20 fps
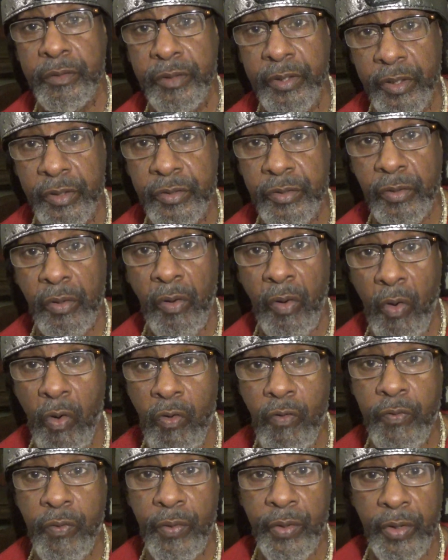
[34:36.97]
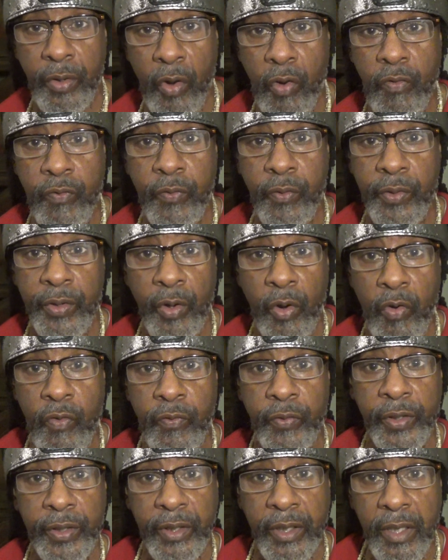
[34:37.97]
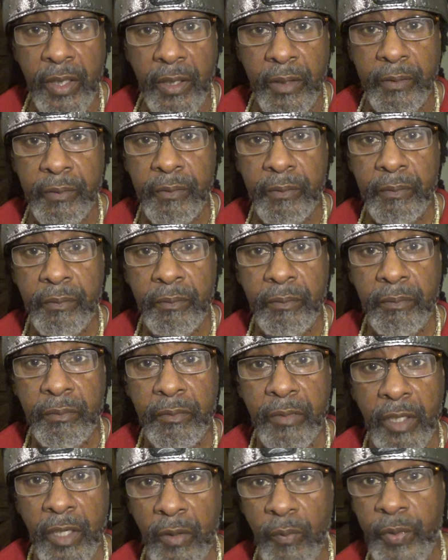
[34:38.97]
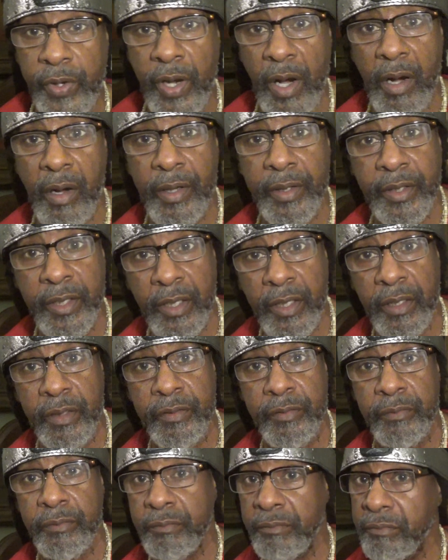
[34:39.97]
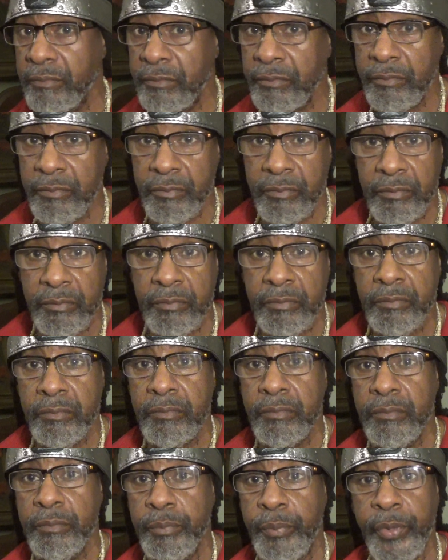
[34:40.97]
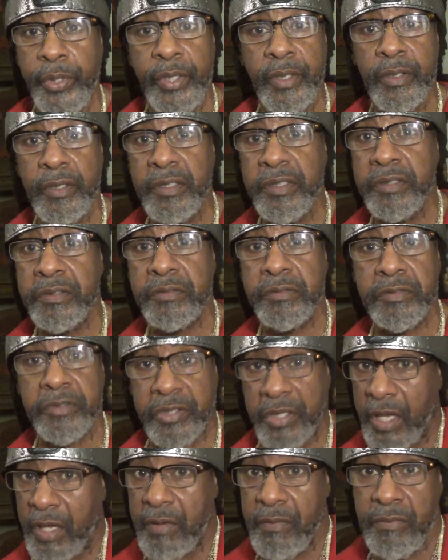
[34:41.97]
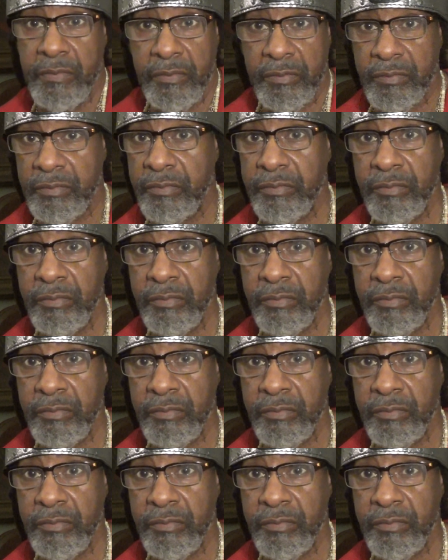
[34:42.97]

this over and over and over again. Here we are again, bringing it the same.